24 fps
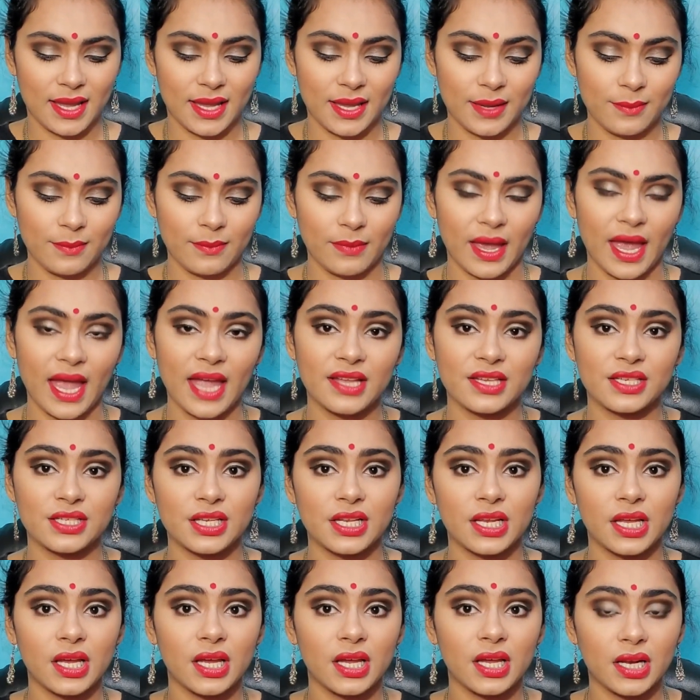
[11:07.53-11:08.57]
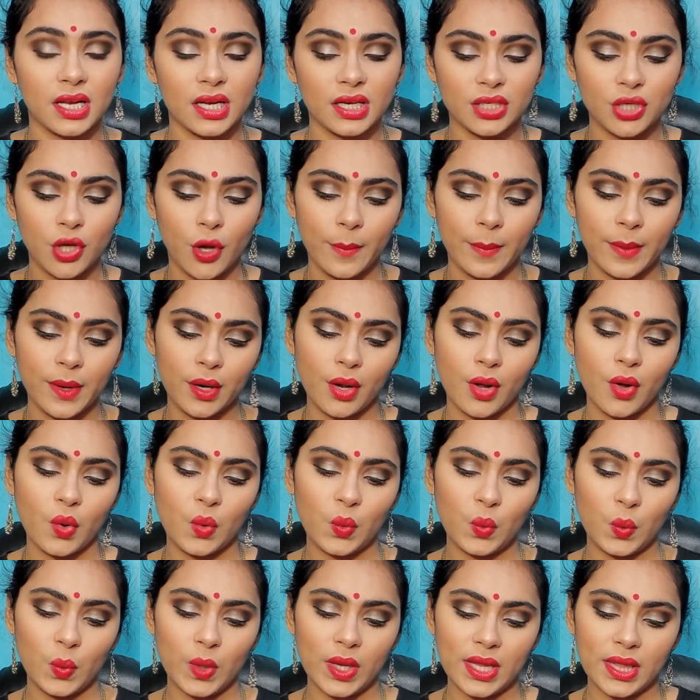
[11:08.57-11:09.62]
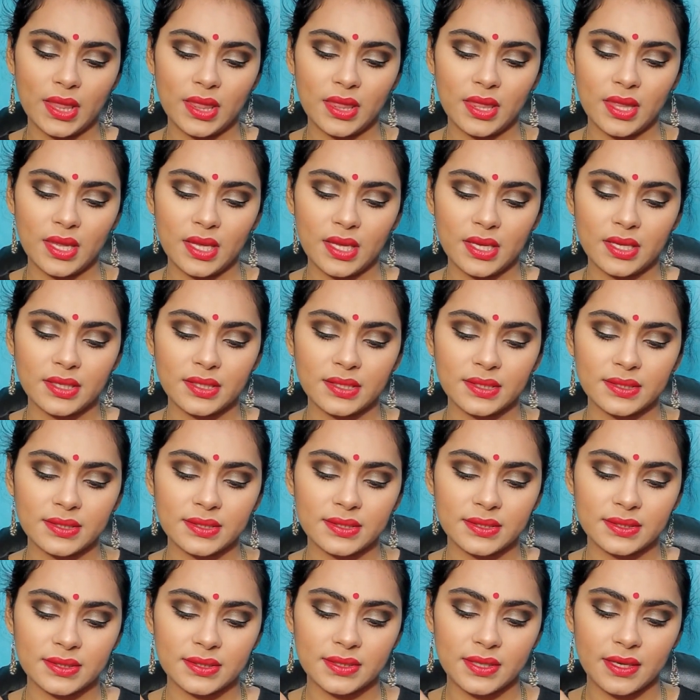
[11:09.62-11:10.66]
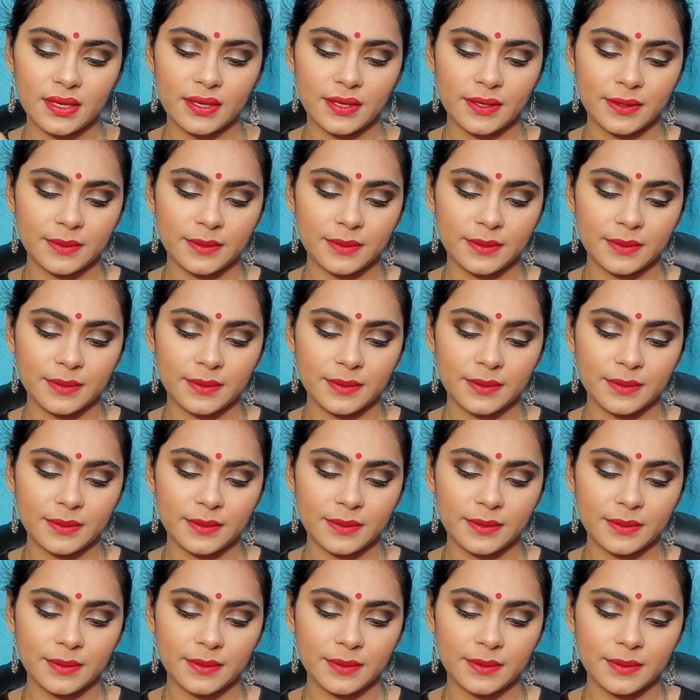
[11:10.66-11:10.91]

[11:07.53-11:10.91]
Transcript: I'm actually gonna top it off with this.